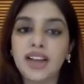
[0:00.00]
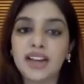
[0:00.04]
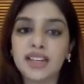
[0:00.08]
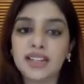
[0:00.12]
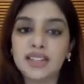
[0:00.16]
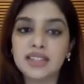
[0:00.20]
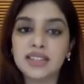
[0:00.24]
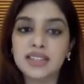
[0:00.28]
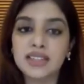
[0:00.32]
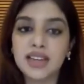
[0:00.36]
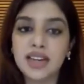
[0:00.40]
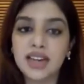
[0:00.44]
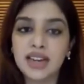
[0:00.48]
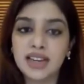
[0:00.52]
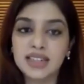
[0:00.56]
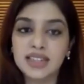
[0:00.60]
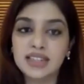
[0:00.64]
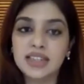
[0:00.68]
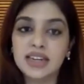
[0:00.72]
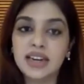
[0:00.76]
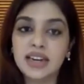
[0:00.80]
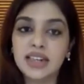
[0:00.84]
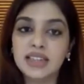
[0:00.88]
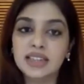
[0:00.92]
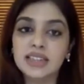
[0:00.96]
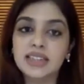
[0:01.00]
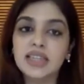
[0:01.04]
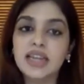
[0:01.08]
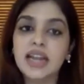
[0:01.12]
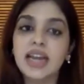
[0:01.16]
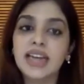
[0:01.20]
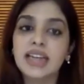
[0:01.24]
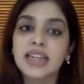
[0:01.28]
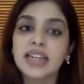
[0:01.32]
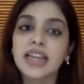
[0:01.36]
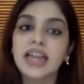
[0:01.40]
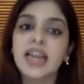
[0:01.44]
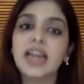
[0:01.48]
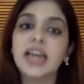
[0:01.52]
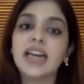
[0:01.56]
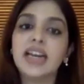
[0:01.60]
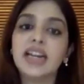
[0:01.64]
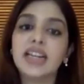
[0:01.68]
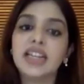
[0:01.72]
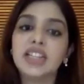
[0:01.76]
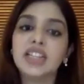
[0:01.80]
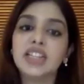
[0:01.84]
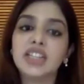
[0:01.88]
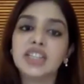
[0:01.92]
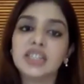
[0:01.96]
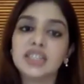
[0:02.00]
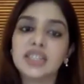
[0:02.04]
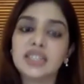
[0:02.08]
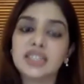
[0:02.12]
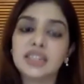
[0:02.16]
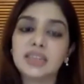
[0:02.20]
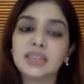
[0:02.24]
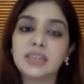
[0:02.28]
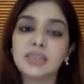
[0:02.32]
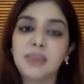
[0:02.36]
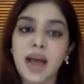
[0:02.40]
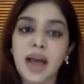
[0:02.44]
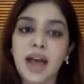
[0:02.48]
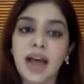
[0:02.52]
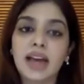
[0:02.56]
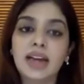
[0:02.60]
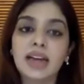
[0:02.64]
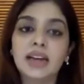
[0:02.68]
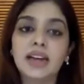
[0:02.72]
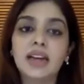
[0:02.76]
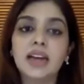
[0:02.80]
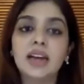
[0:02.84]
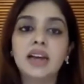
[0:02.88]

factors extracted, and they are injected back